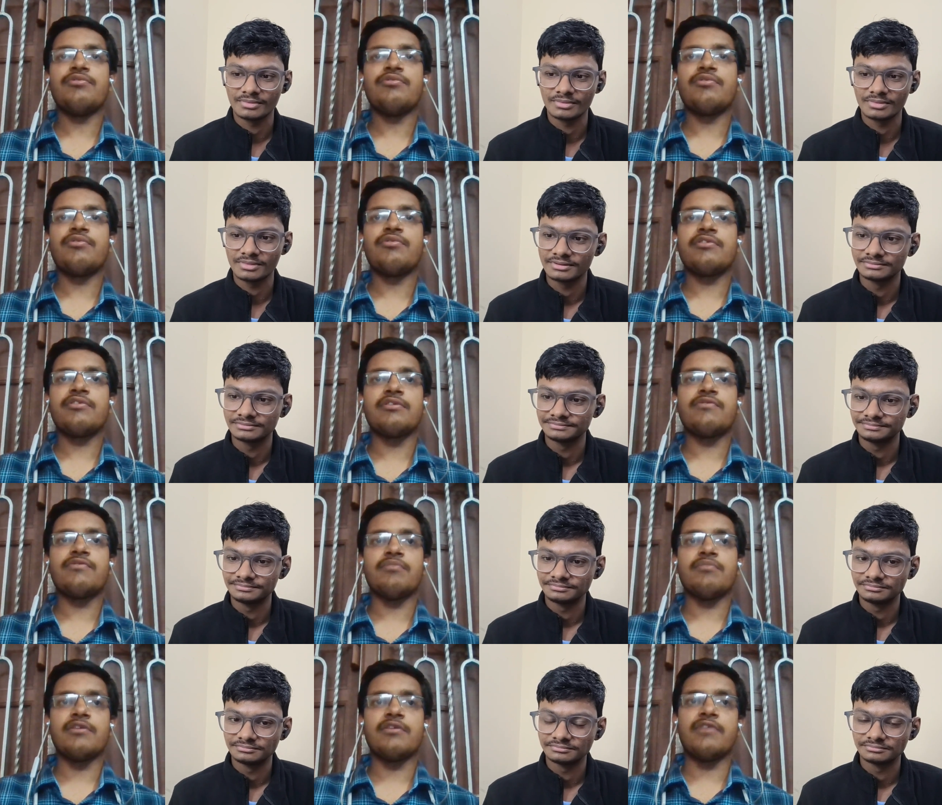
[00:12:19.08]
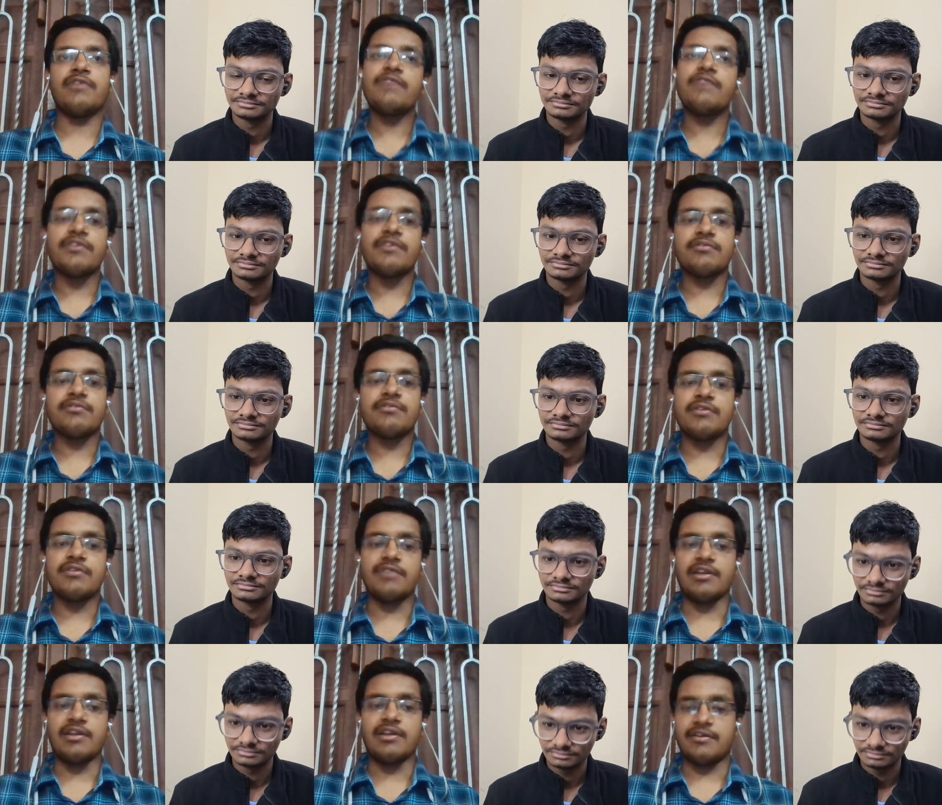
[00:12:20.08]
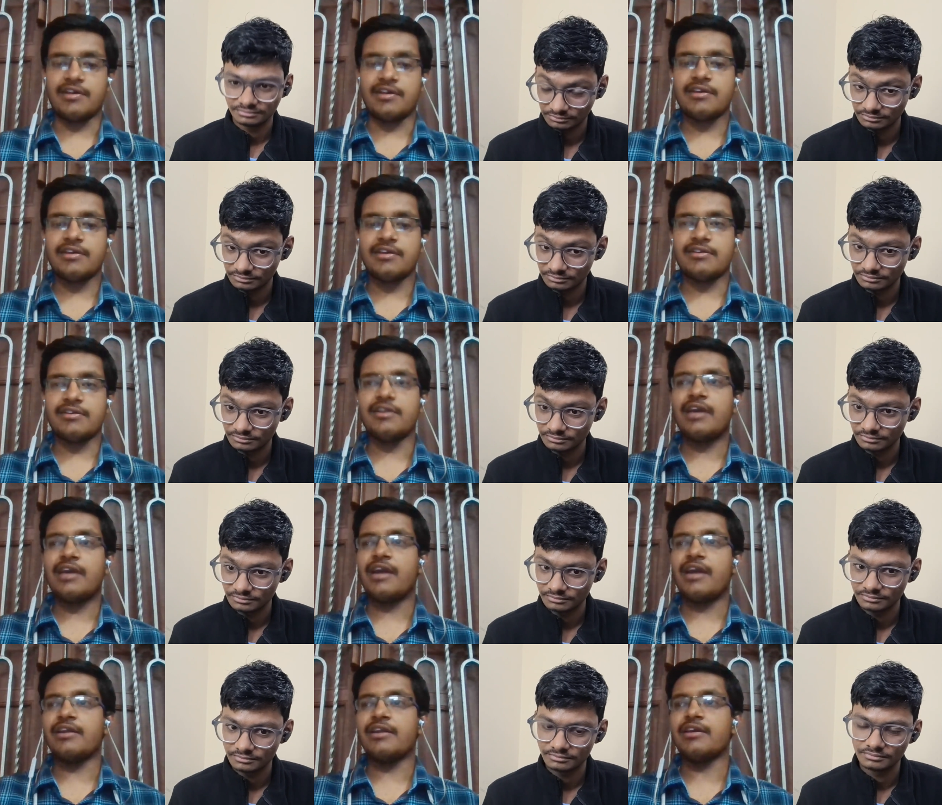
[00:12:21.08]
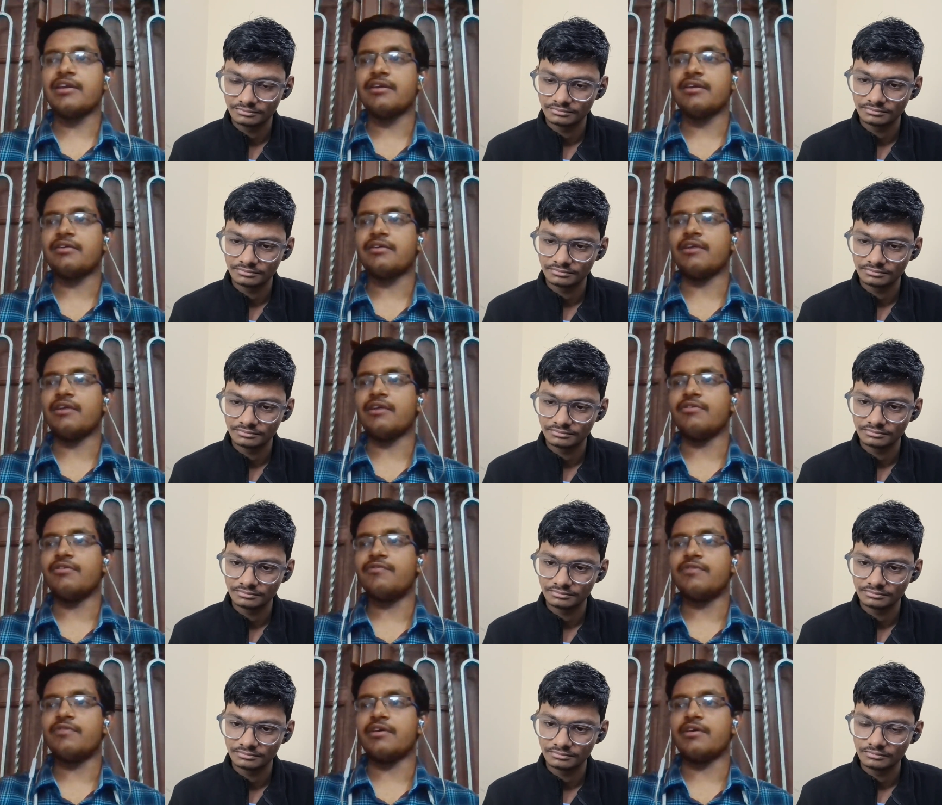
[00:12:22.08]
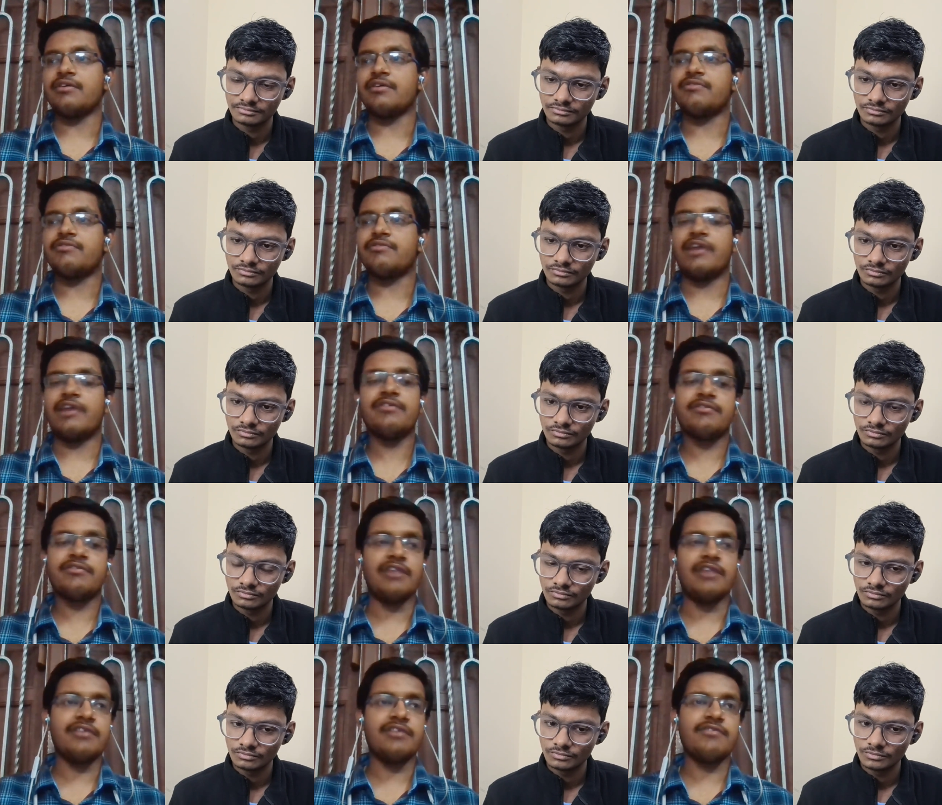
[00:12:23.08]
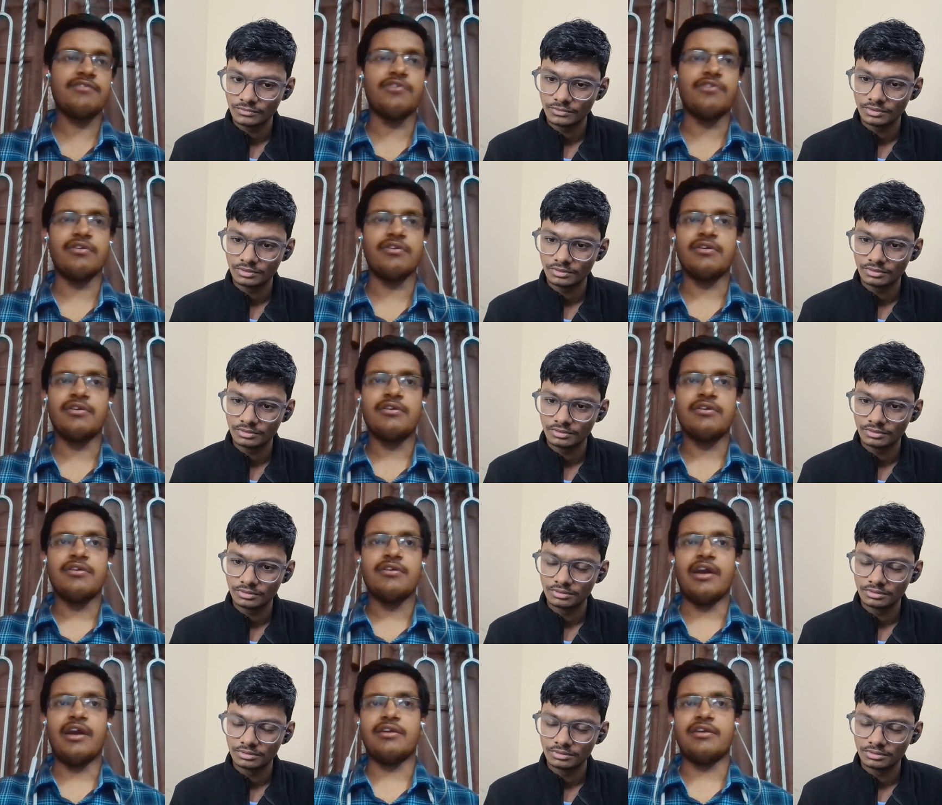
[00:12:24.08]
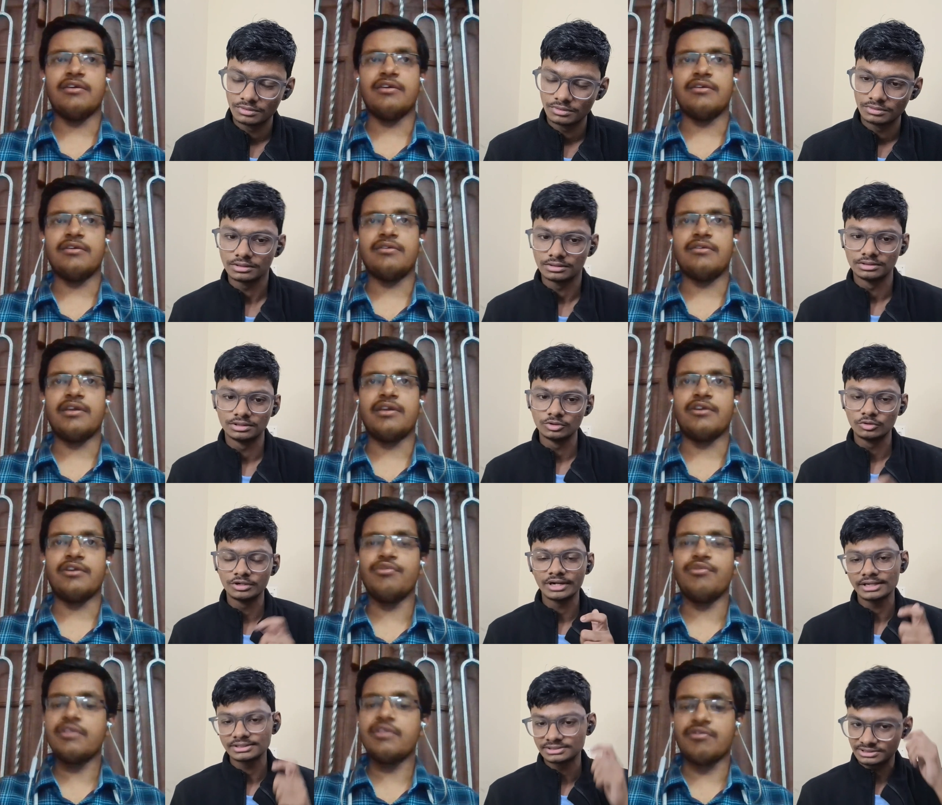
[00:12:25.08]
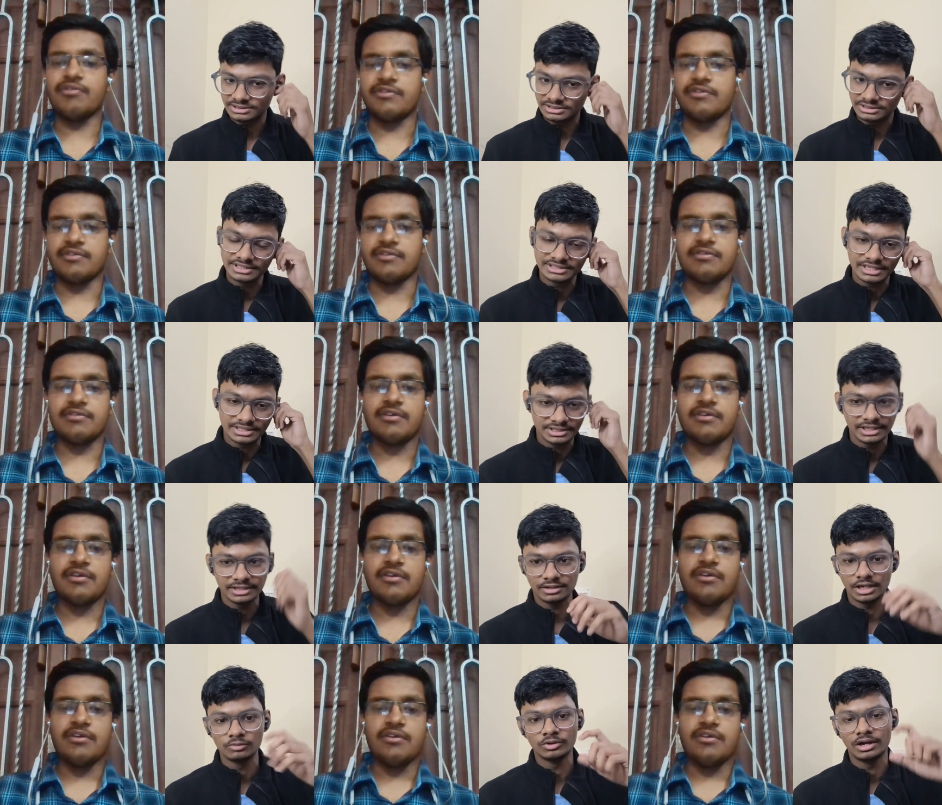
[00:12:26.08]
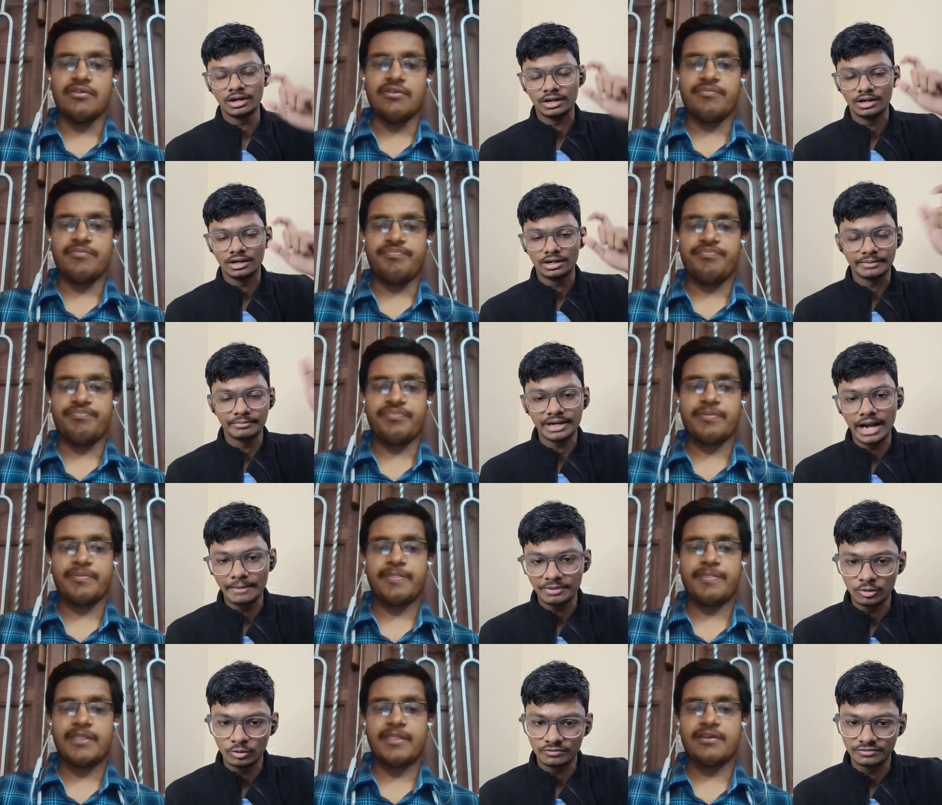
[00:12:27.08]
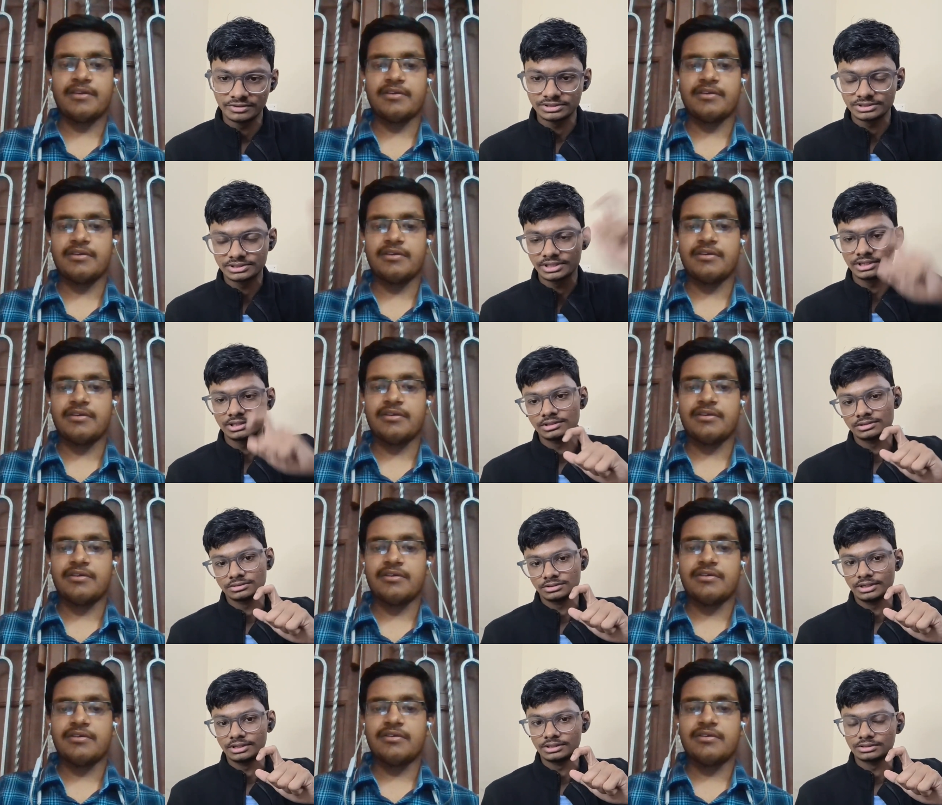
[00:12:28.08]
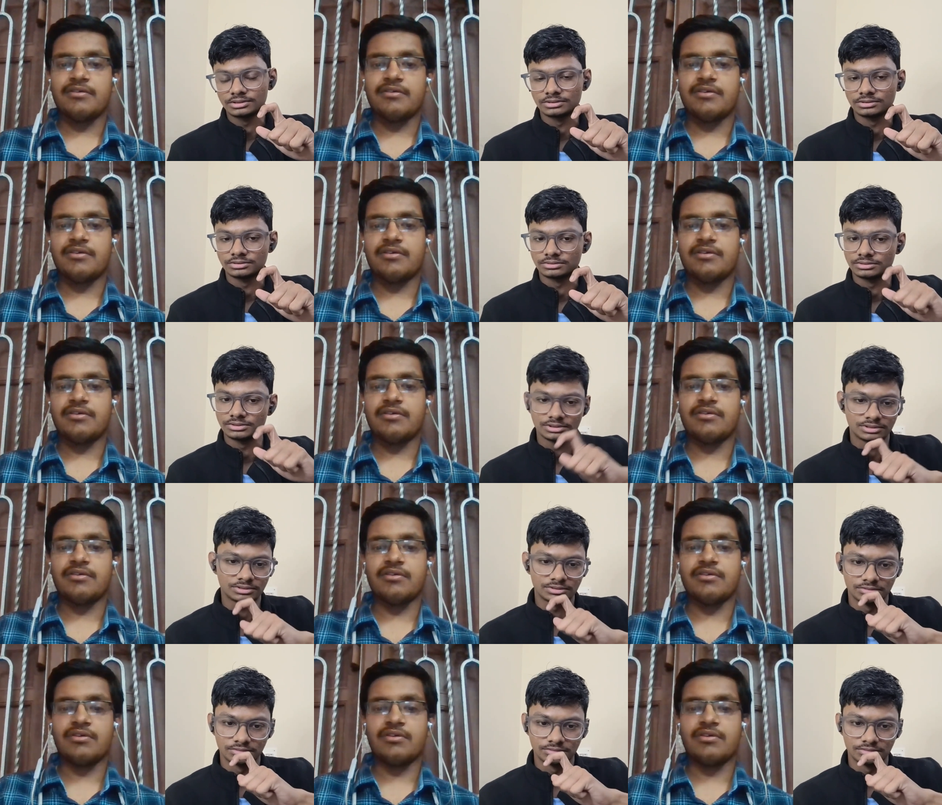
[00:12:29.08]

Speaker 1: to do questions from the very first to the very last. I didn't had any kind of like strategy strategy for
Speaker 2: at, like uh, you didn't have any strategy like I will uh, attempt aptitude first, then like uh, this